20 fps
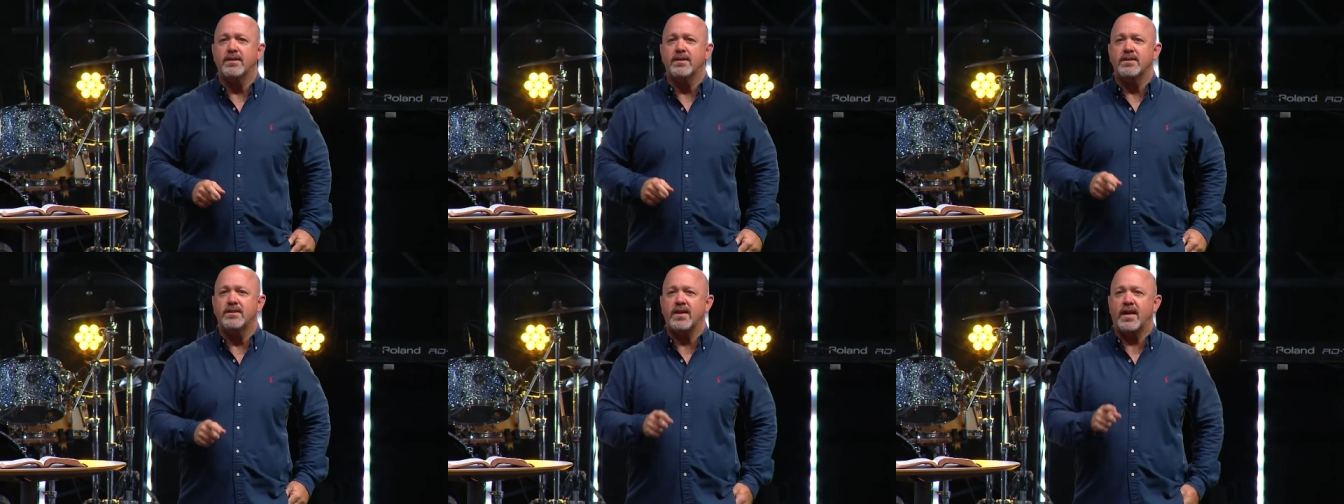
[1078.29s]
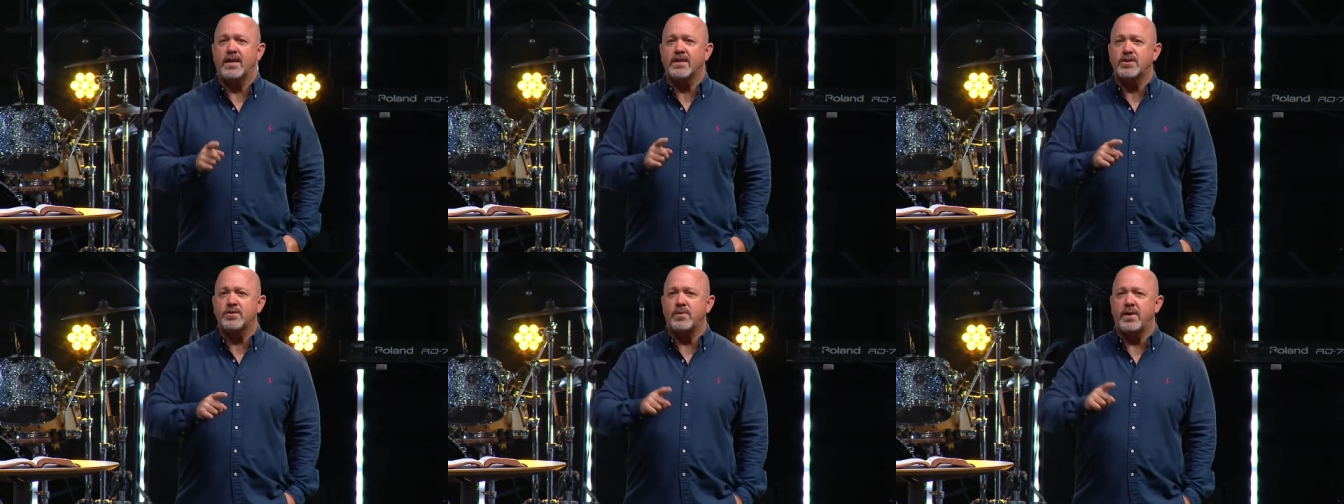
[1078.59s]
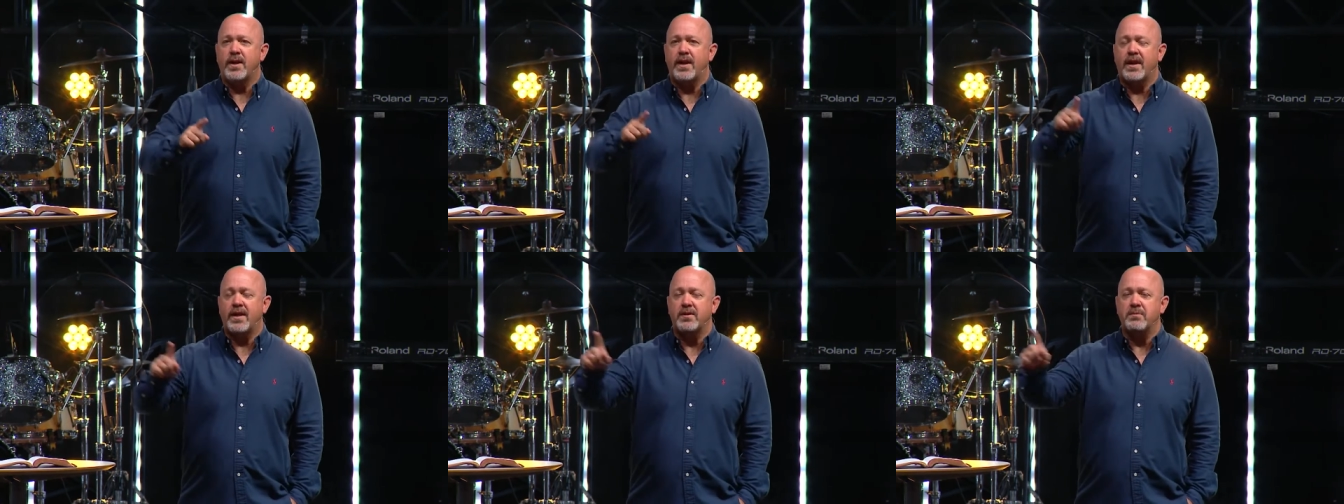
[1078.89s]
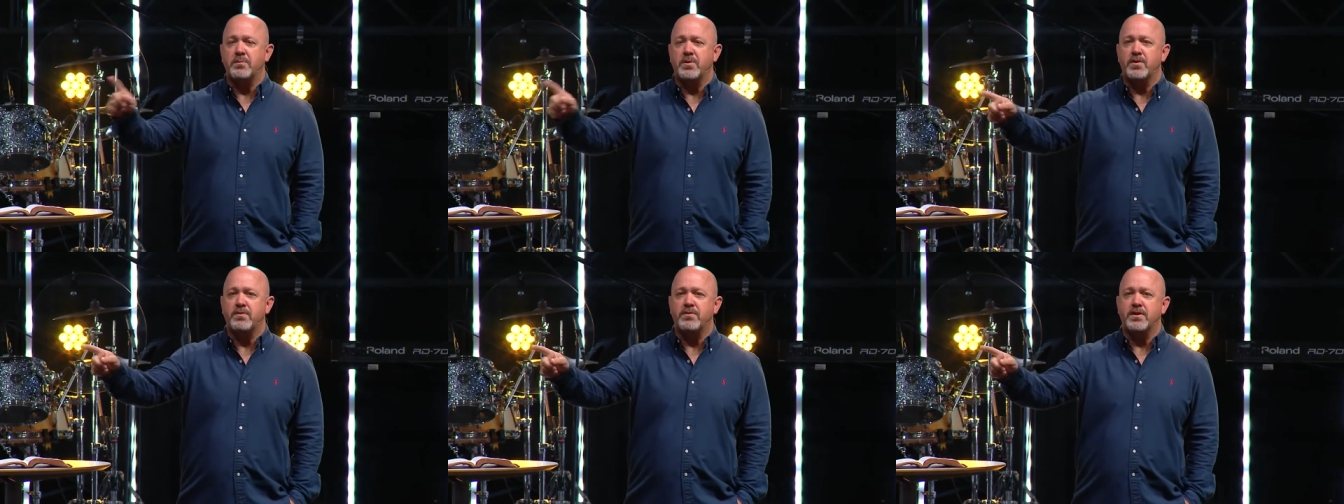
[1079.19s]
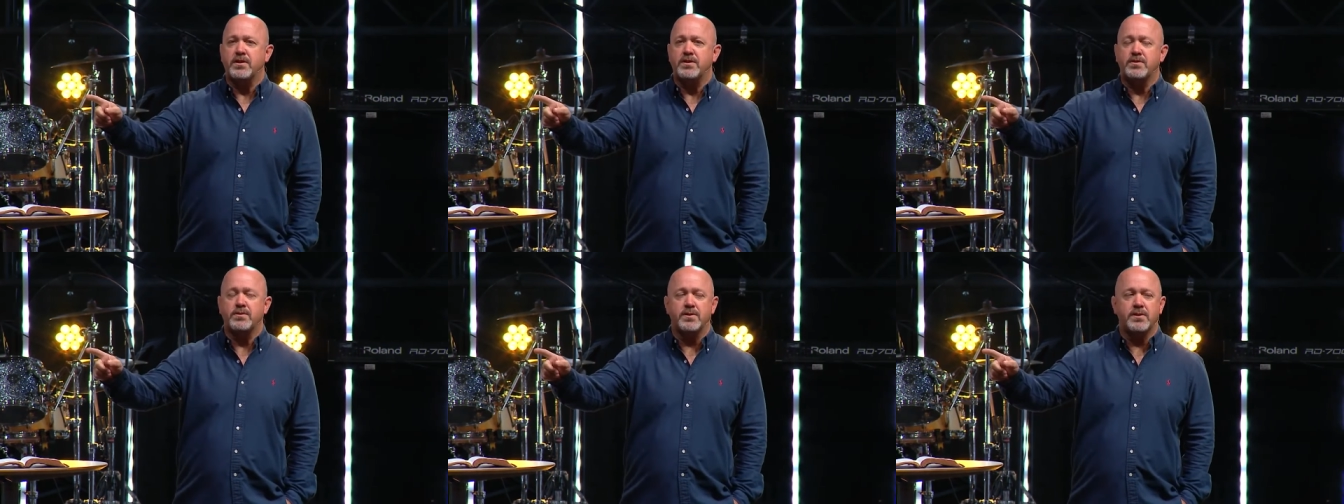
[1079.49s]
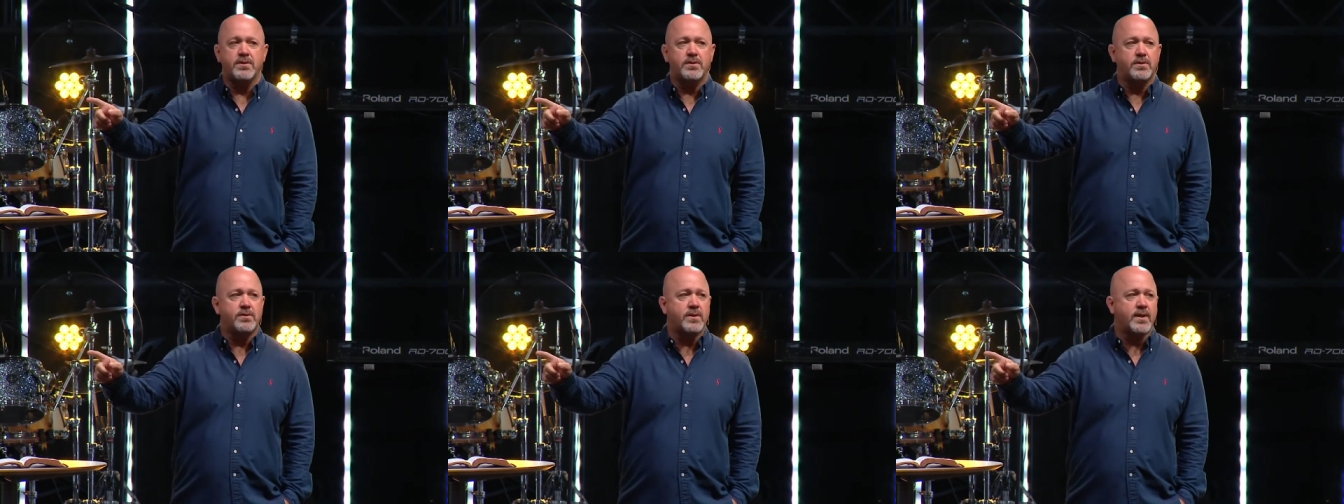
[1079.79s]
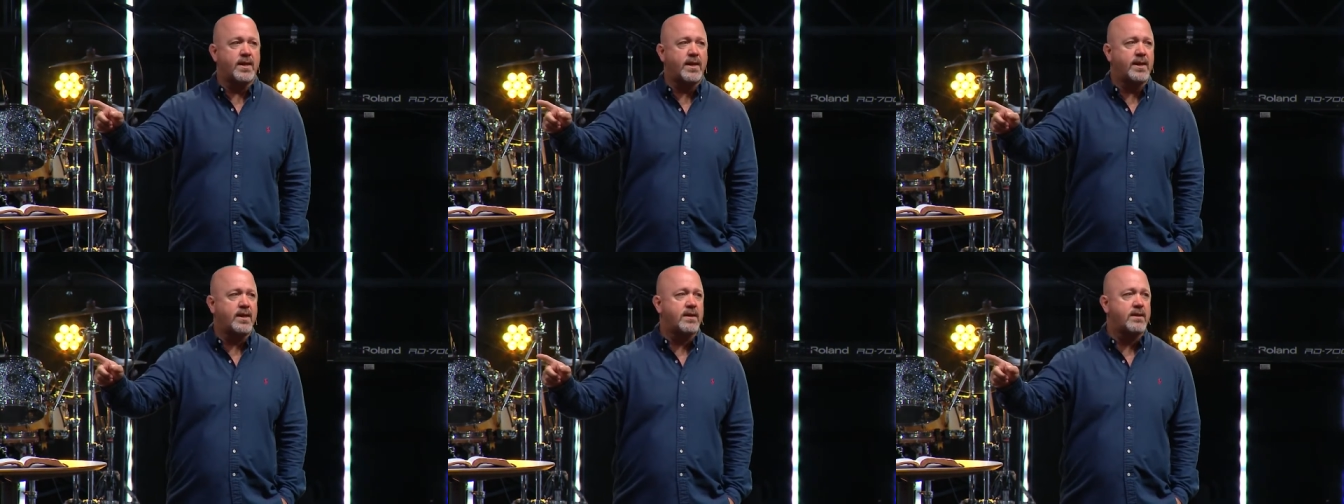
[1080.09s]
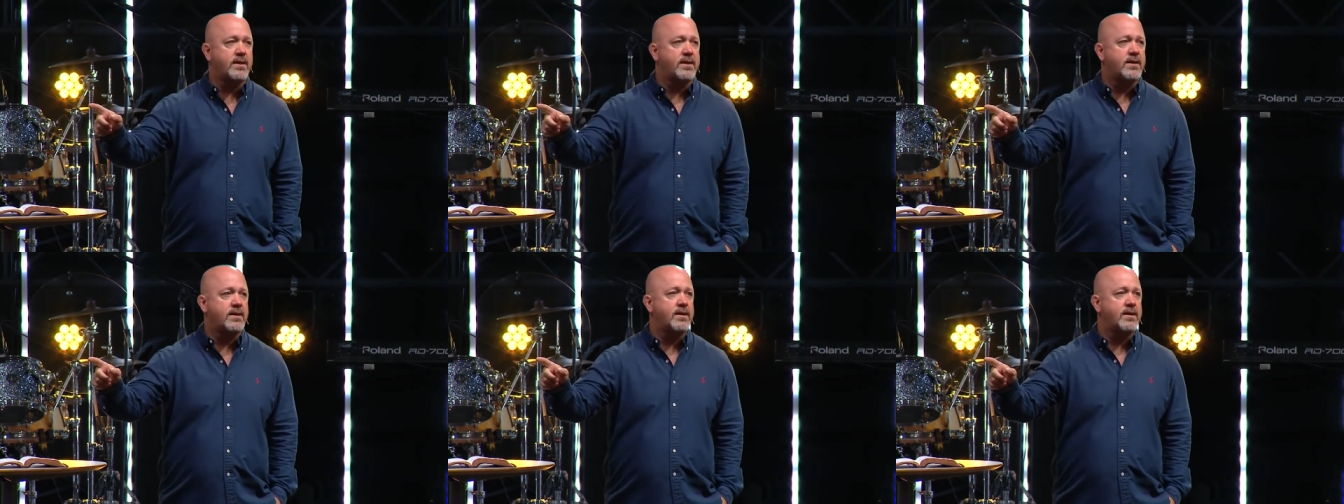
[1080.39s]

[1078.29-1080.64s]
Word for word: Joshua had to move into a new land.